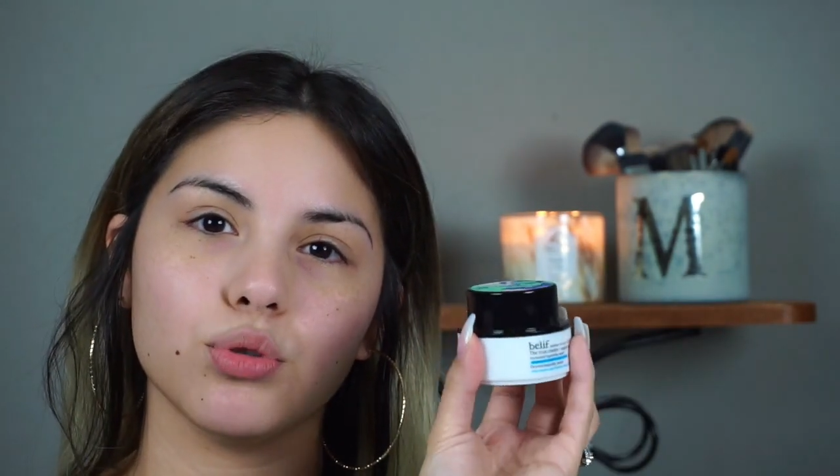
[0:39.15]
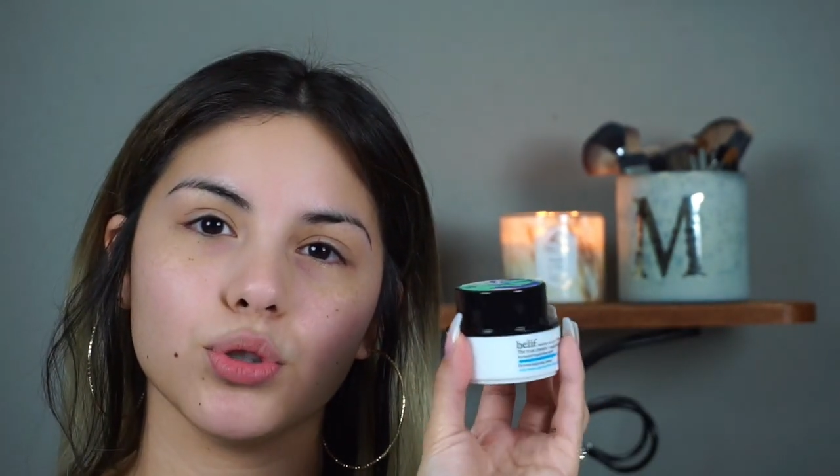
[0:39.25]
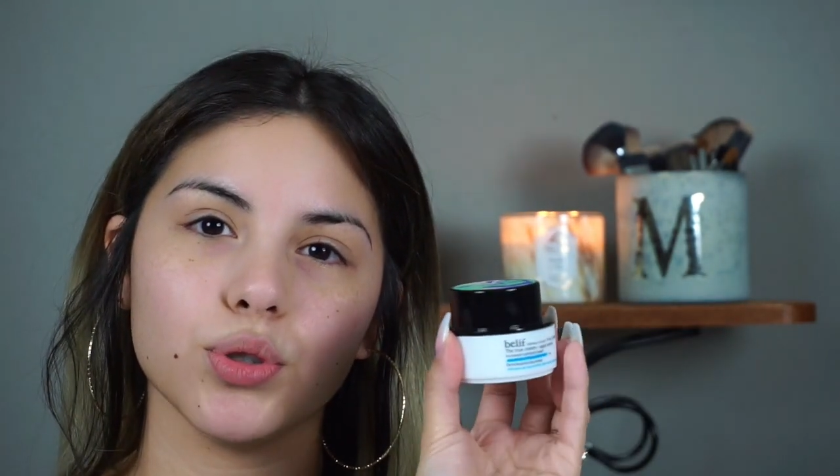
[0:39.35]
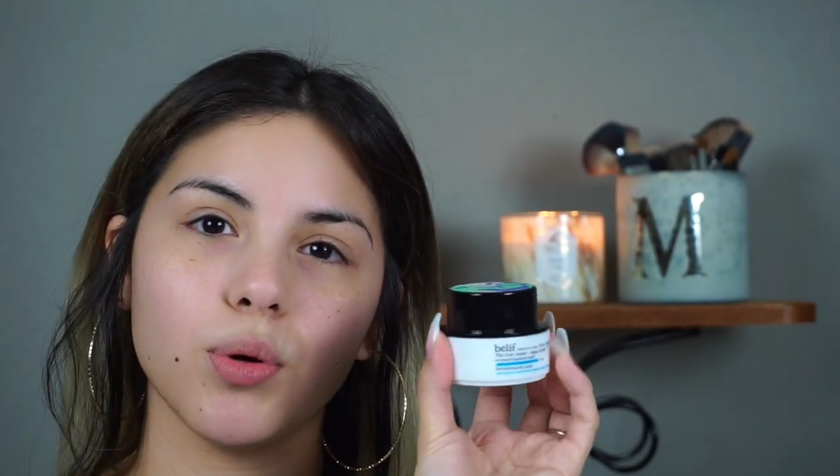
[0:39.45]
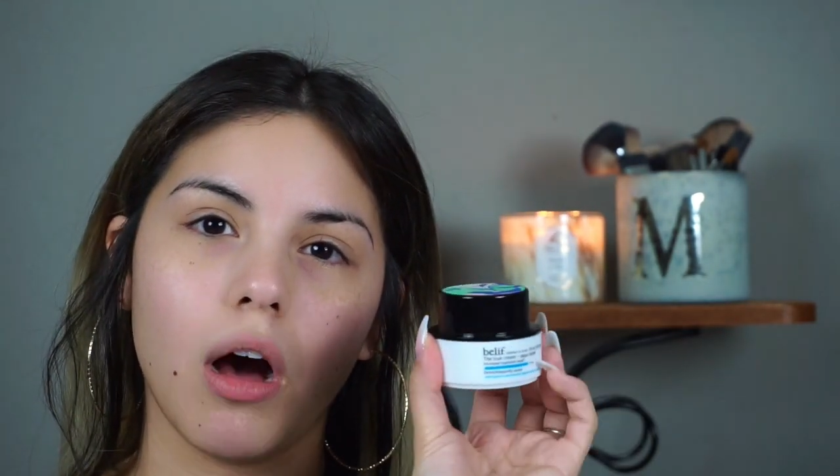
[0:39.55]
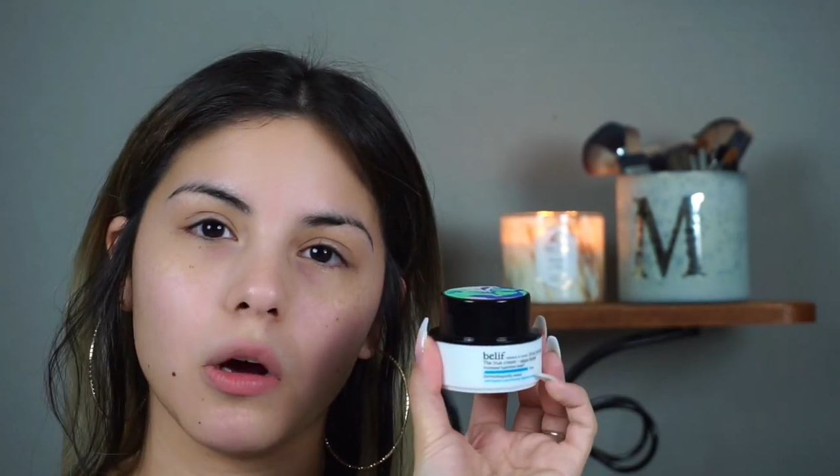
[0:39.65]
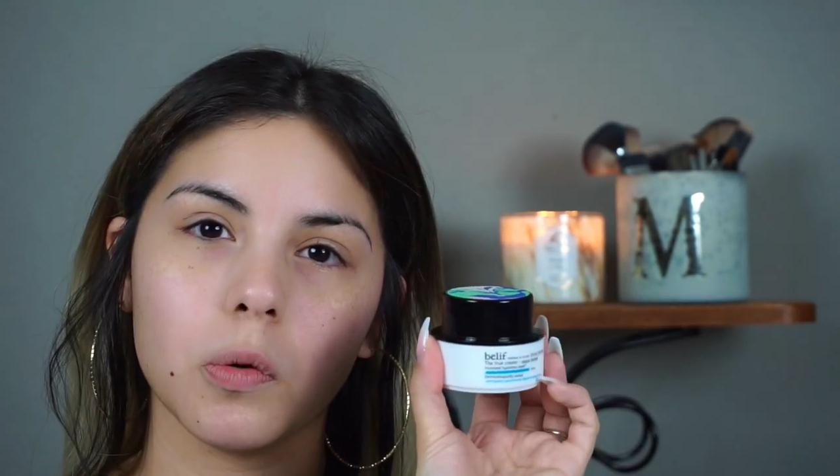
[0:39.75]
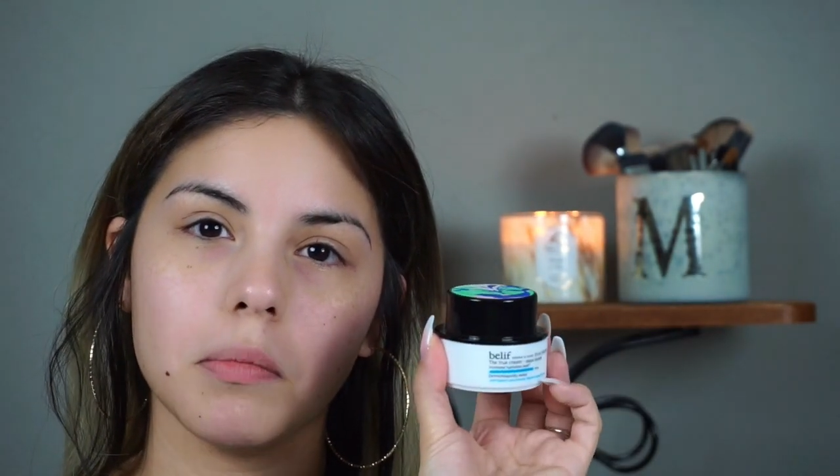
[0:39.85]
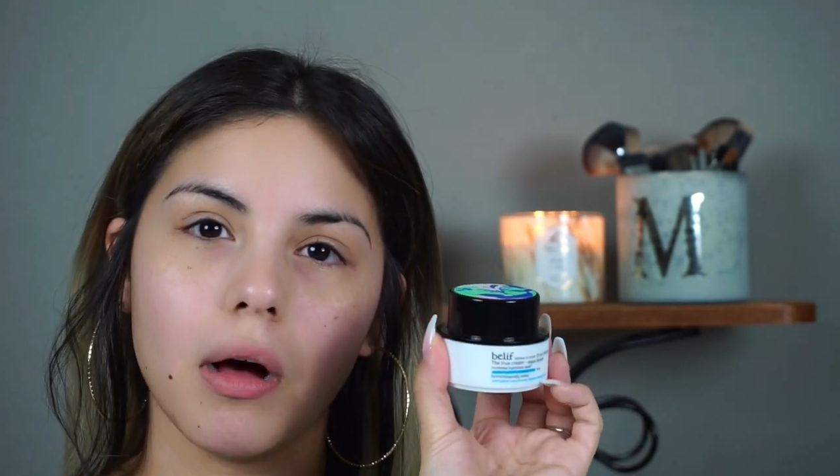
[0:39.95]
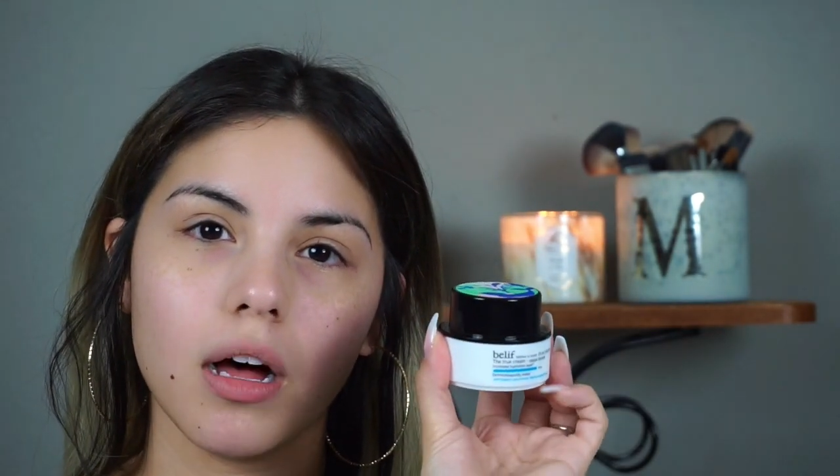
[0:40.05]
True
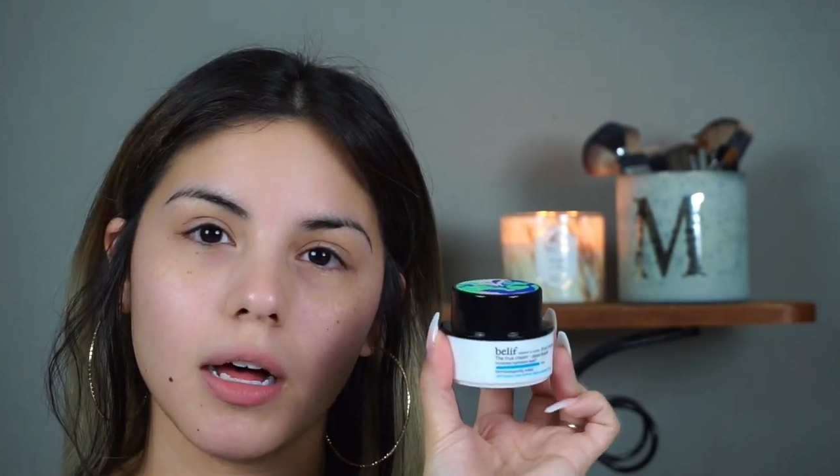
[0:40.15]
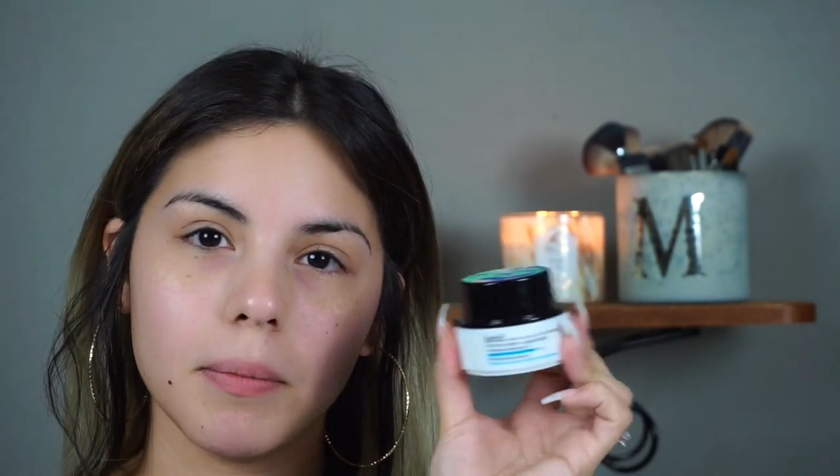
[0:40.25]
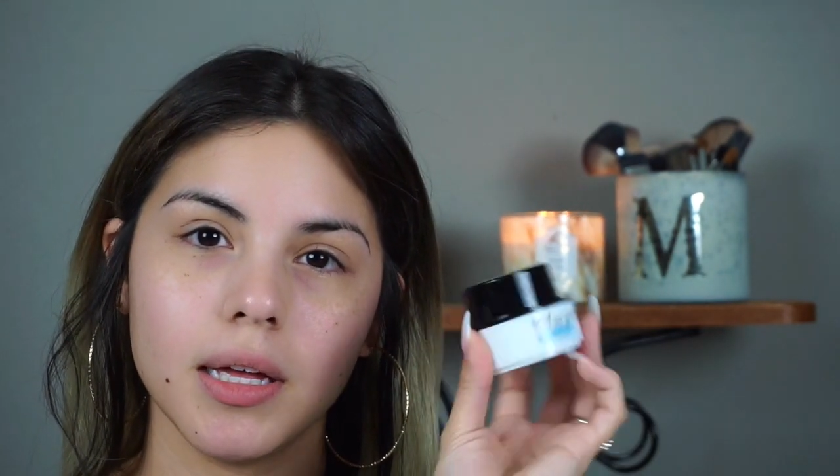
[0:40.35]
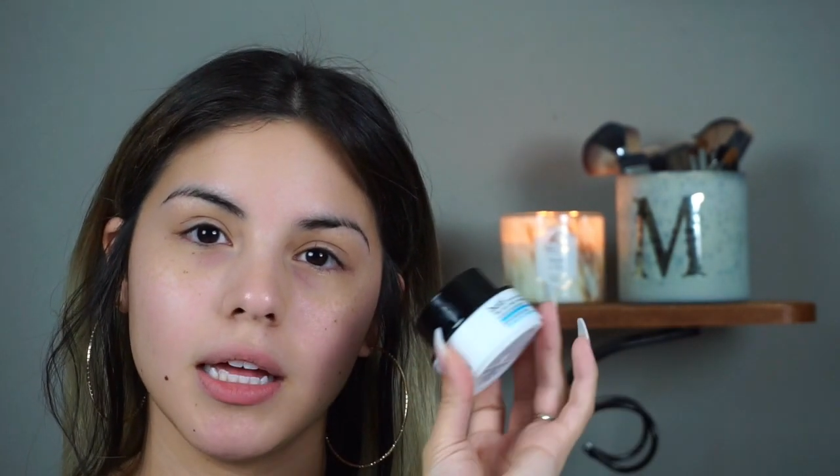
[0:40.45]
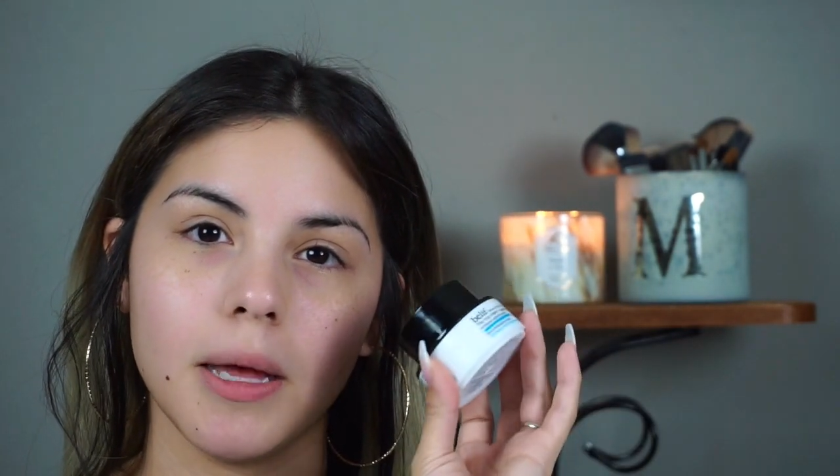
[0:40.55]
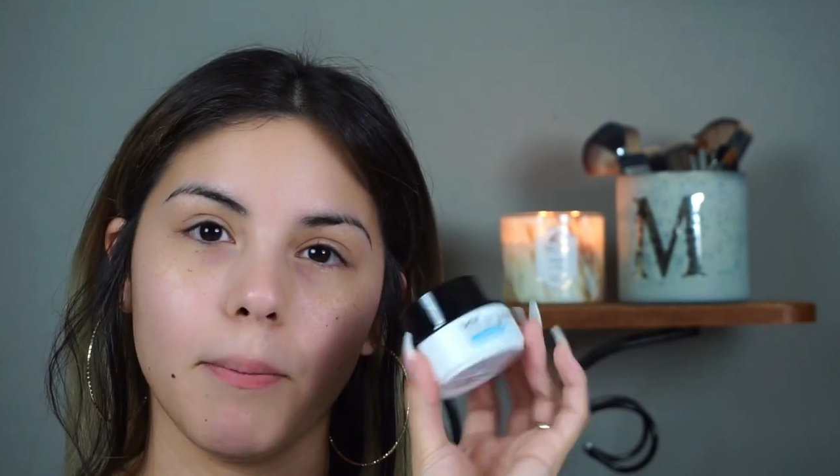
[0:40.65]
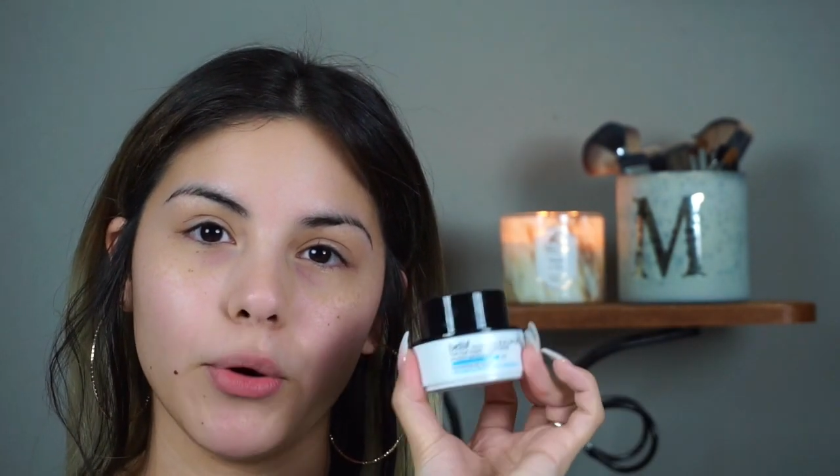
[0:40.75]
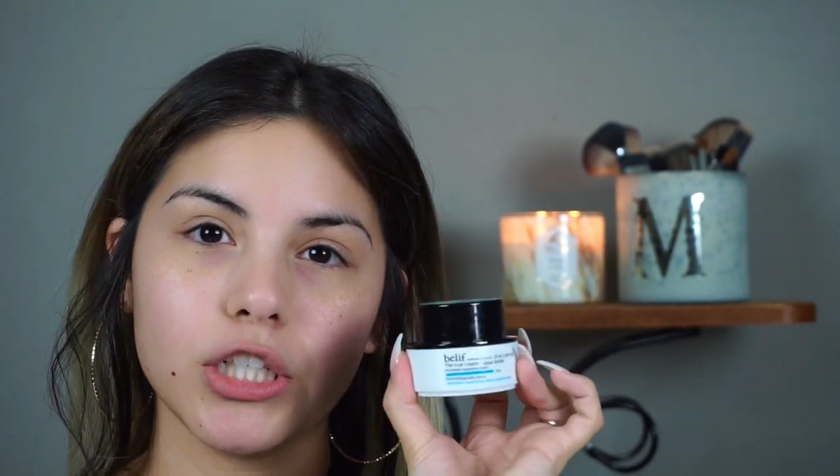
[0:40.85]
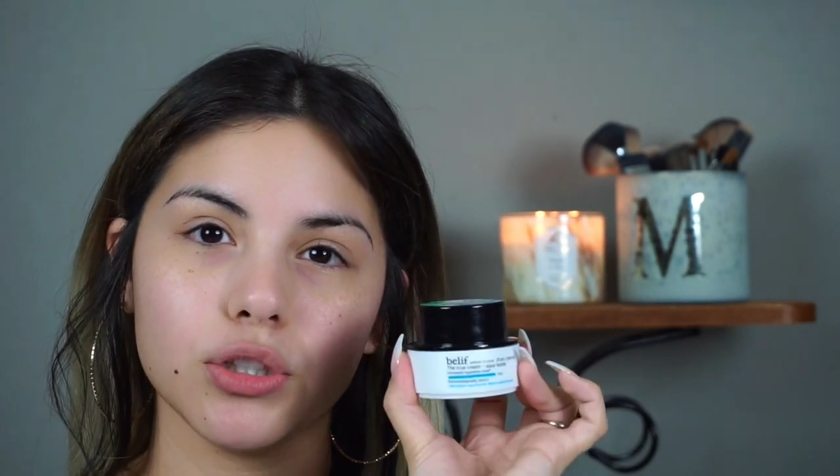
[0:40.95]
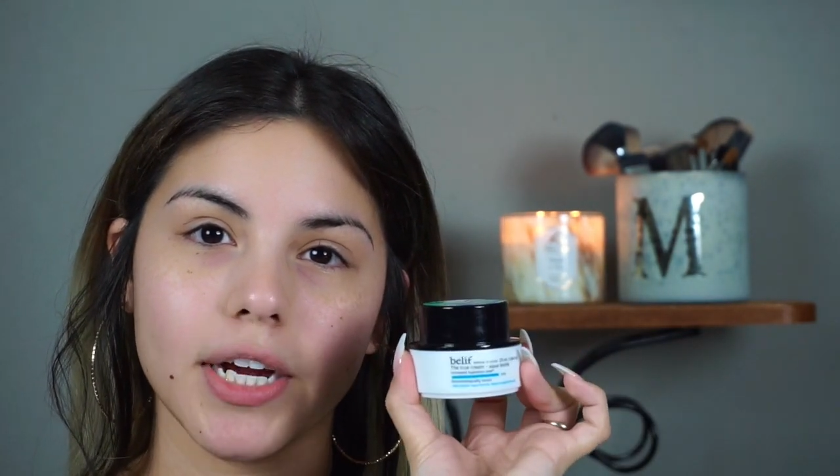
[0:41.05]
Aqua Bomb
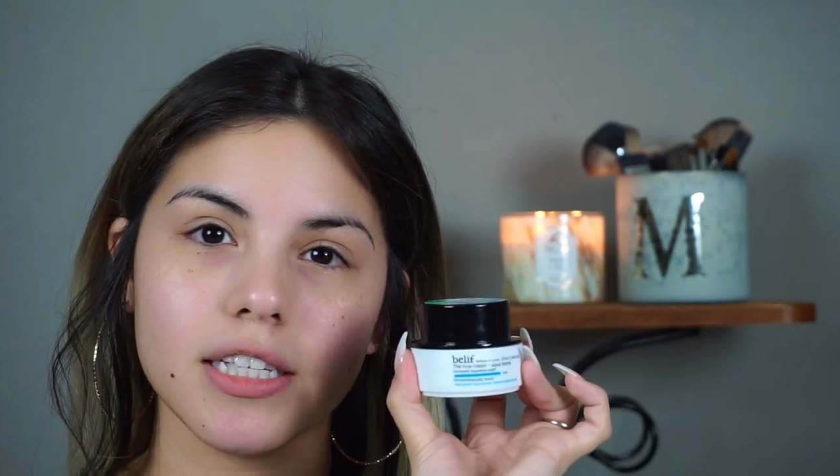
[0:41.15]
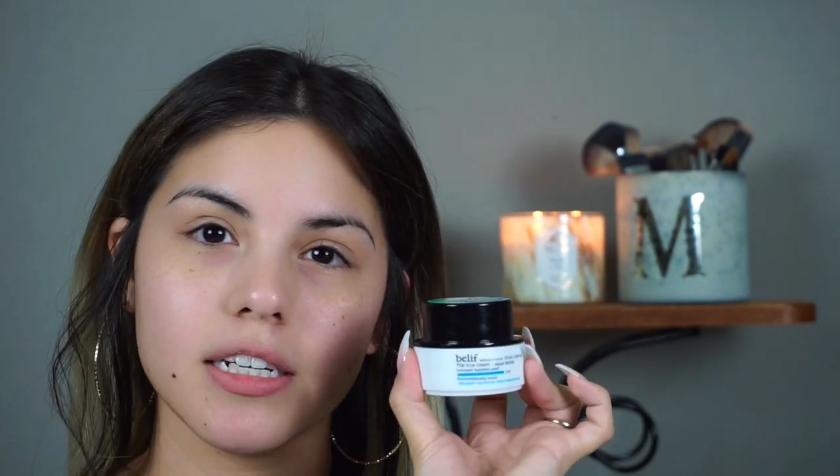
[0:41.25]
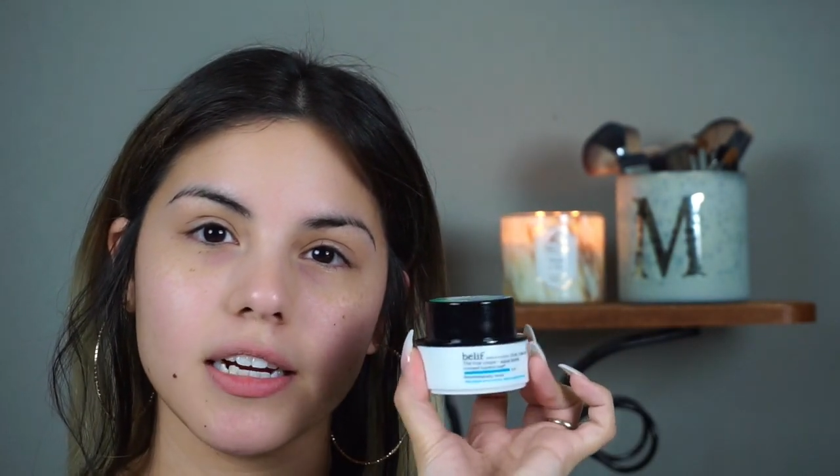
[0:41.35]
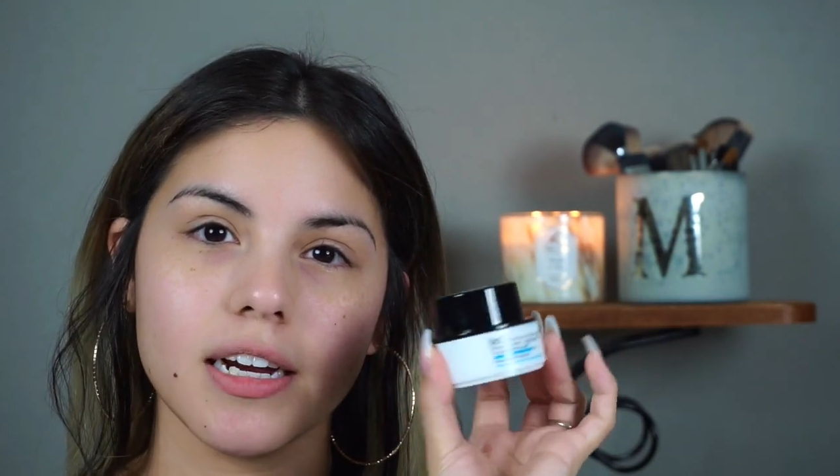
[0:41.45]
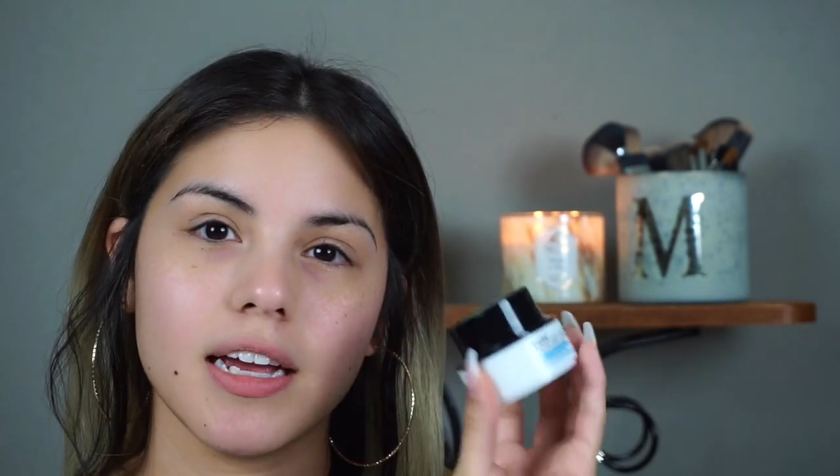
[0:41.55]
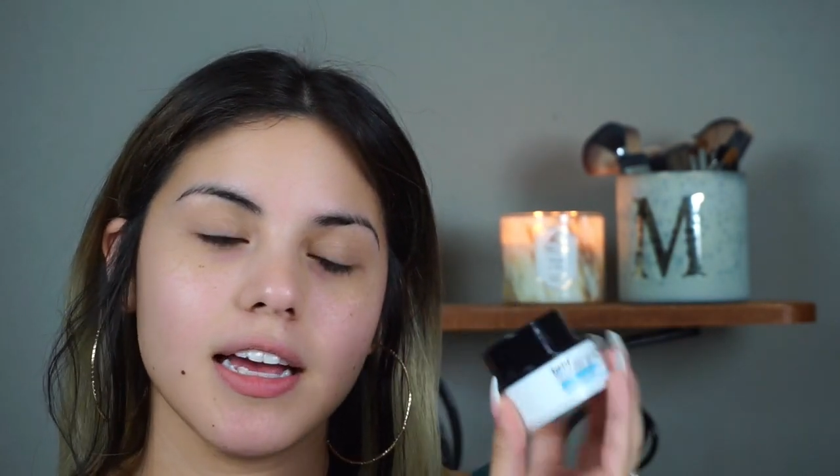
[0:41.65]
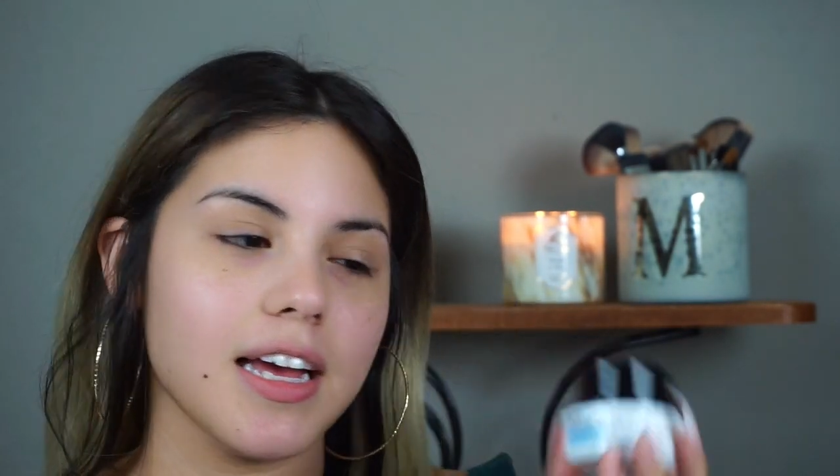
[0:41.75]
Moisturizer